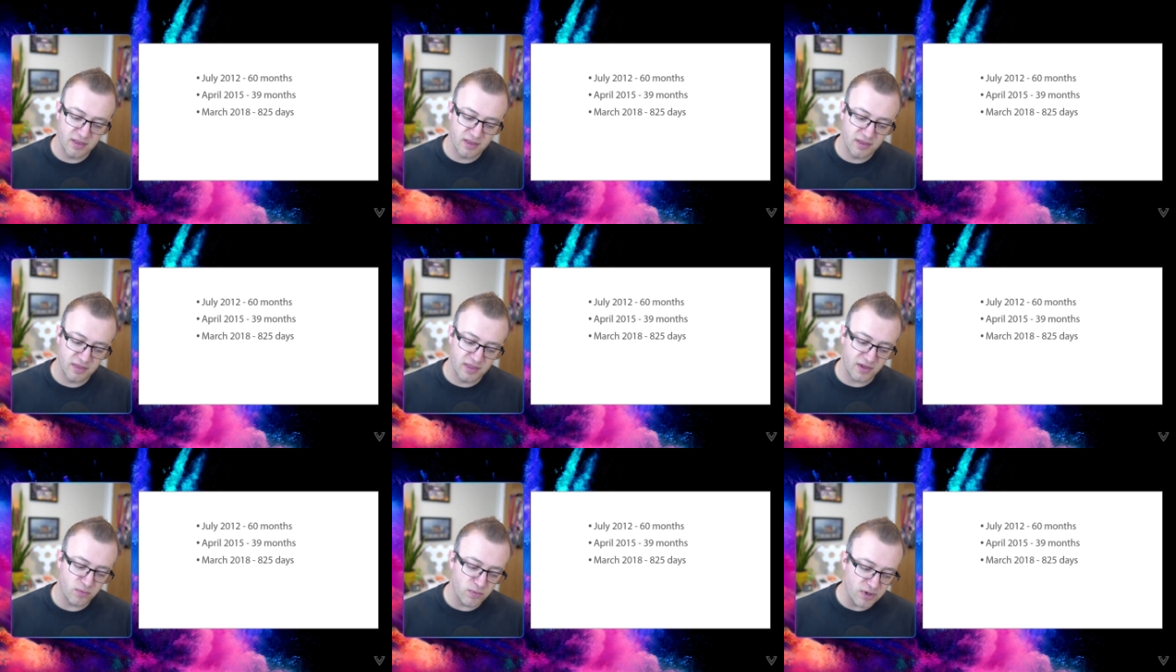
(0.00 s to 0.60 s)

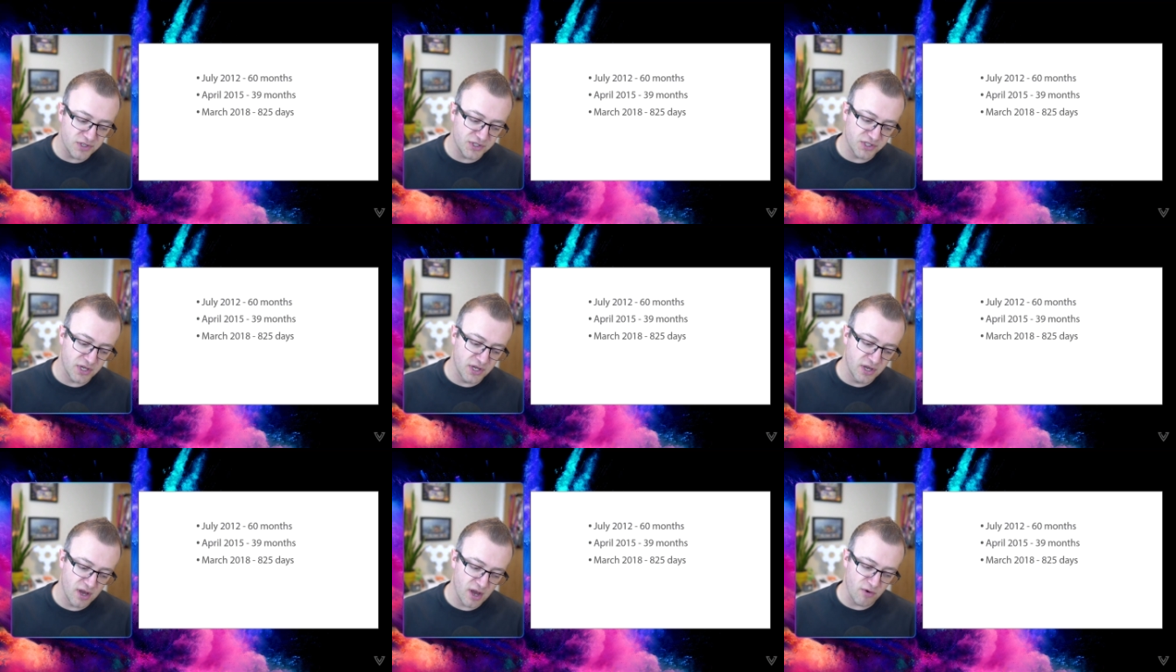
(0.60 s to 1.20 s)
this was
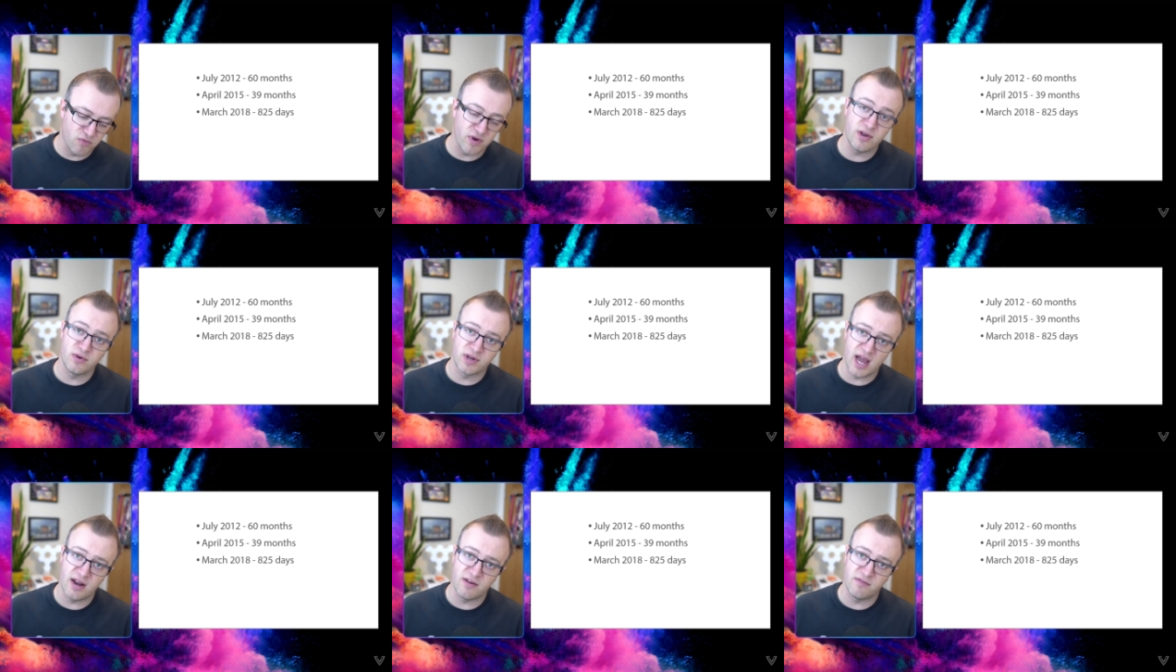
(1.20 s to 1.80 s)
a real
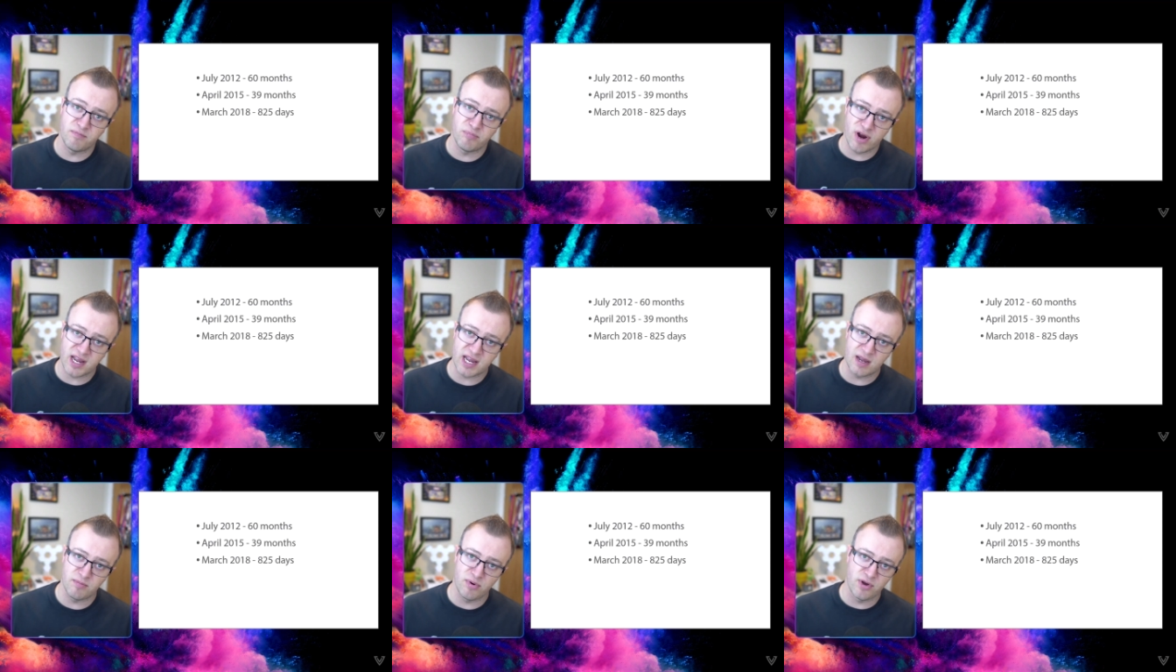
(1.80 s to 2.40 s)
kind of
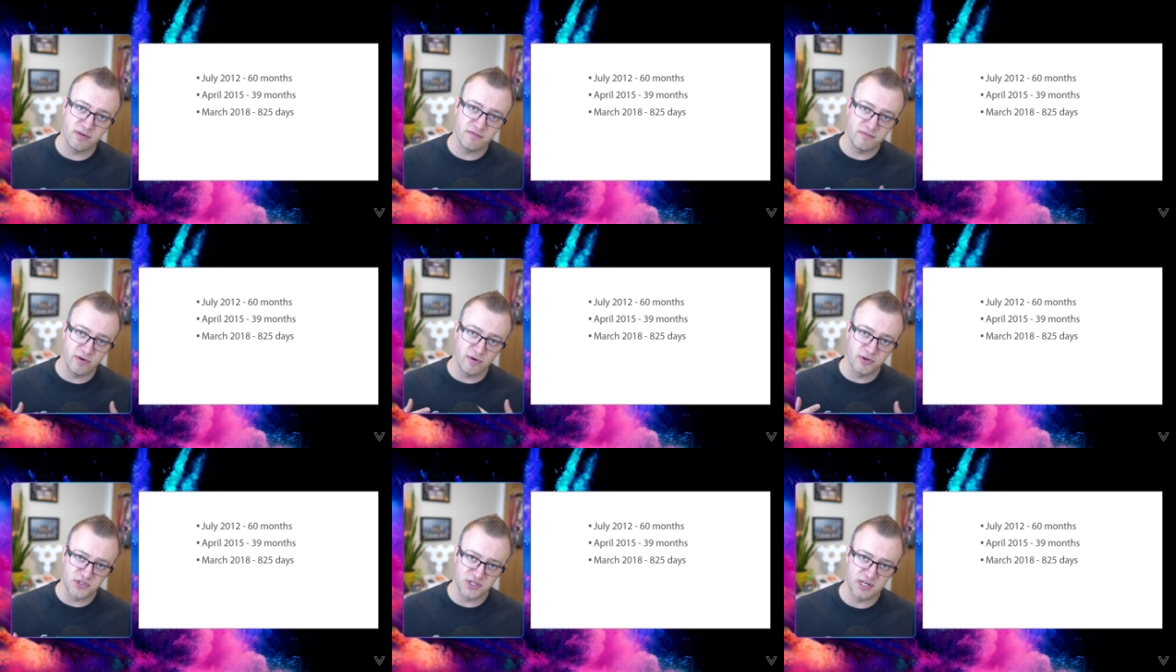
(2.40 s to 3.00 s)
breaking point for
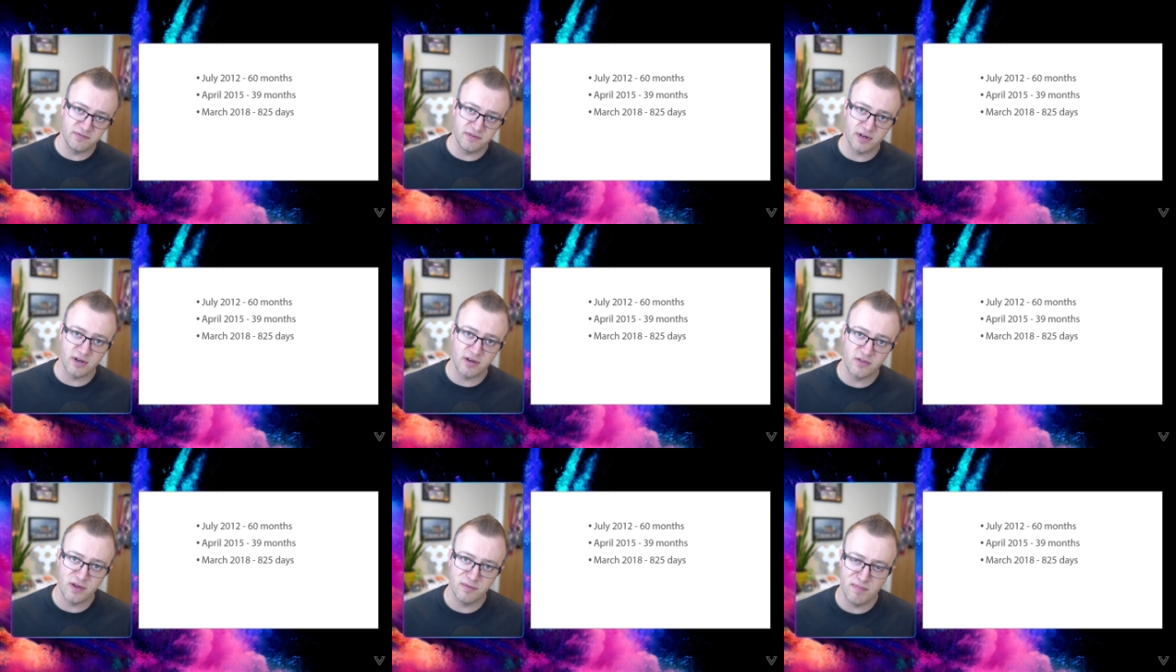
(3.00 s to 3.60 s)
certificates,
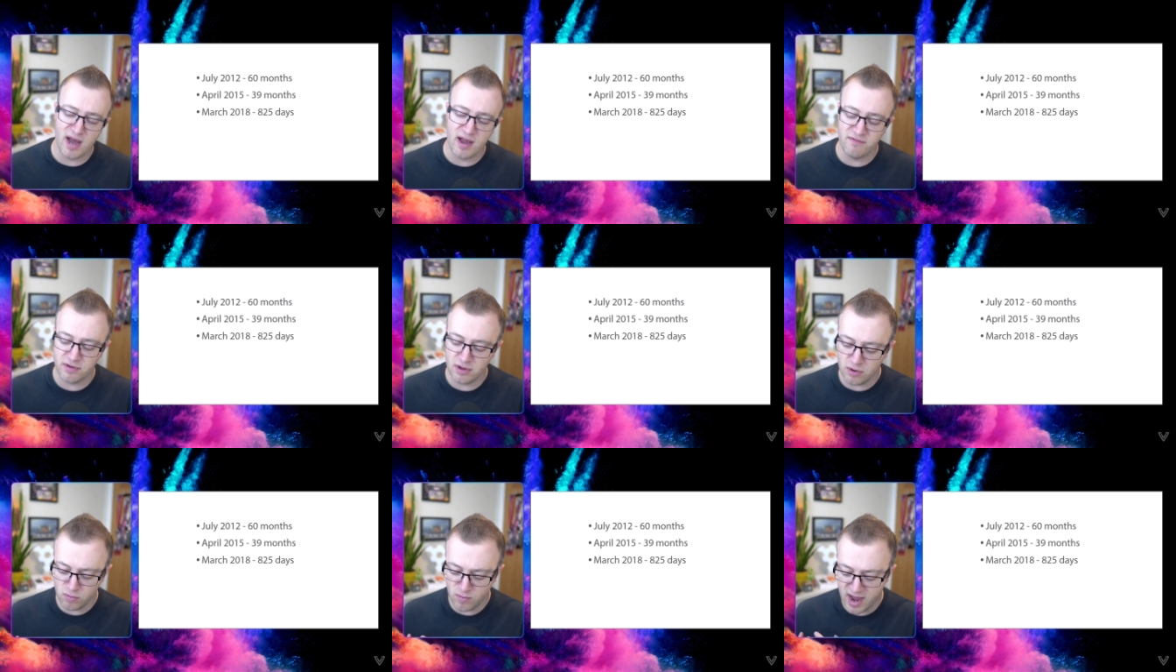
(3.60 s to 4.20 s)
in my
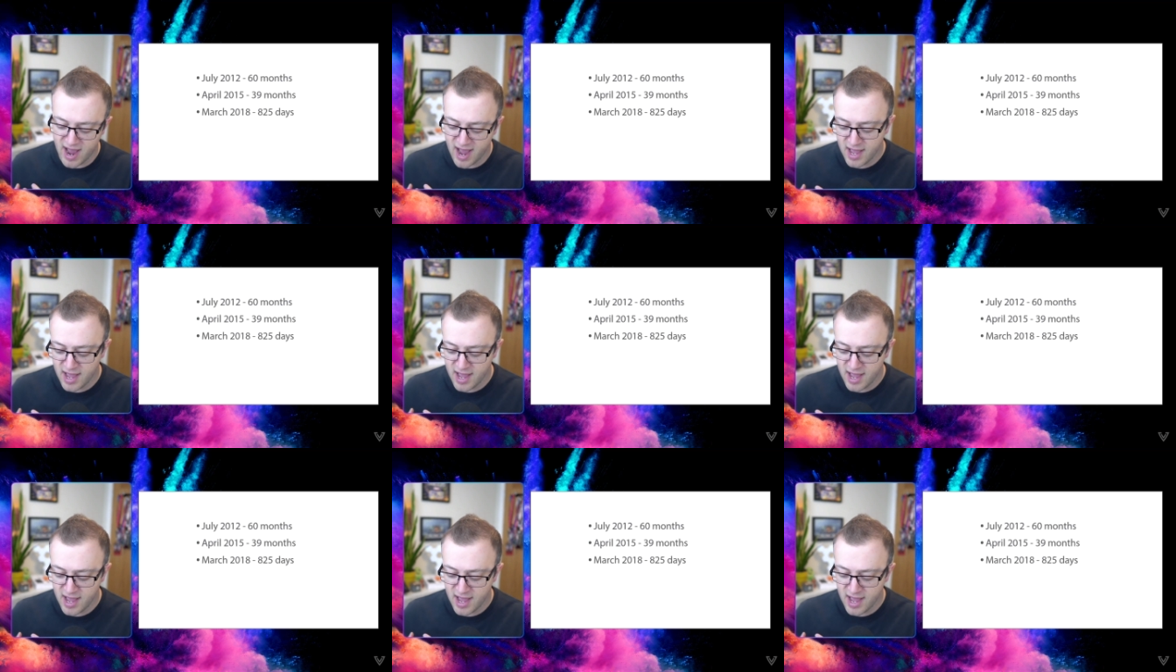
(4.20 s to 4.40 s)
view, where